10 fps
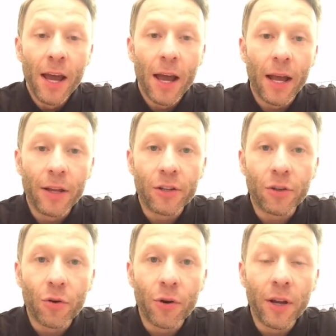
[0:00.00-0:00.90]
And the
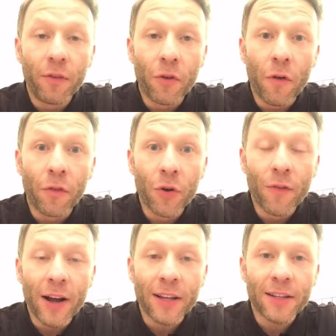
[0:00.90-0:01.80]
story for a few
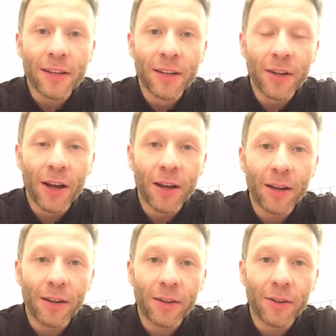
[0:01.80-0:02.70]
of us
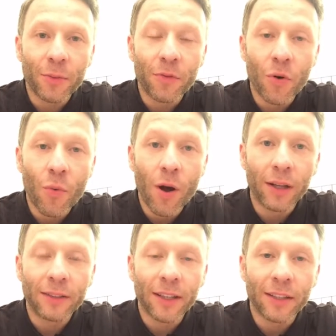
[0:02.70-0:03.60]
that we've all
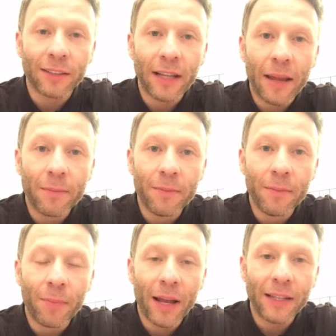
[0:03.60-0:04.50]
worked at the
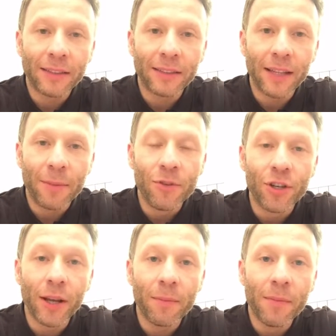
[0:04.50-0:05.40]
same place, the same
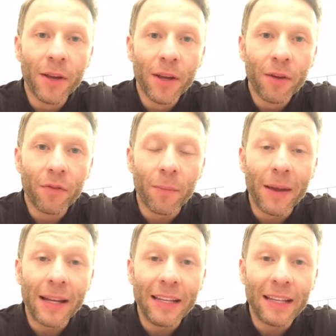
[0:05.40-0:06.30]
gym for
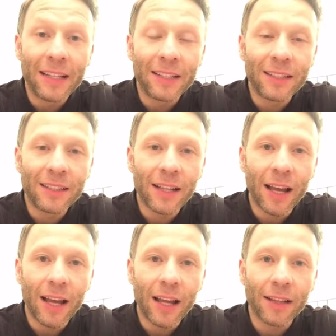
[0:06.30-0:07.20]
many years,
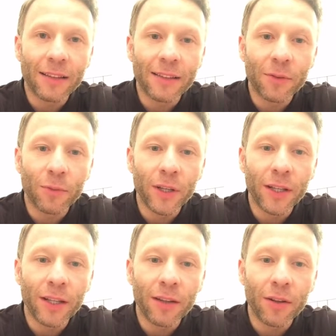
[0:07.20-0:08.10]
and
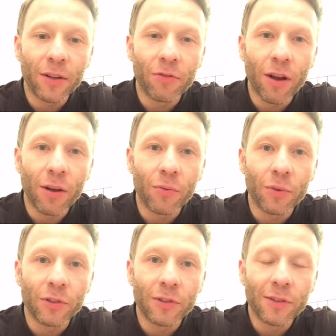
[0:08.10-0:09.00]
the ground
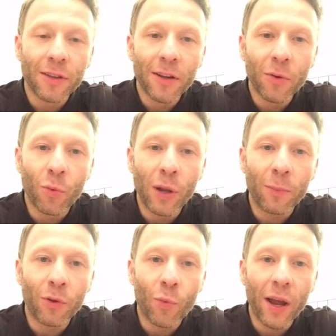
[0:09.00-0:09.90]
was
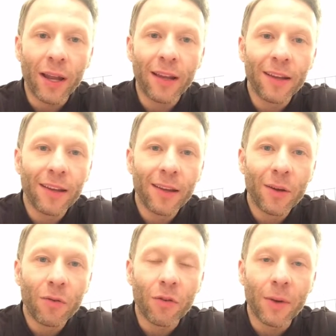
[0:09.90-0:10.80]
whipped away
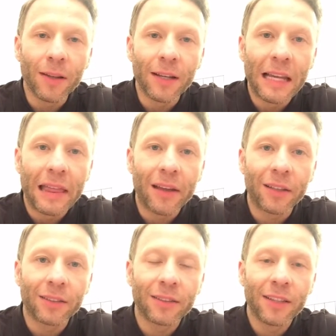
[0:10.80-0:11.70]
from underneath
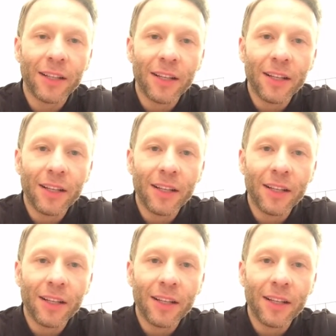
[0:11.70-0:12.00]
us.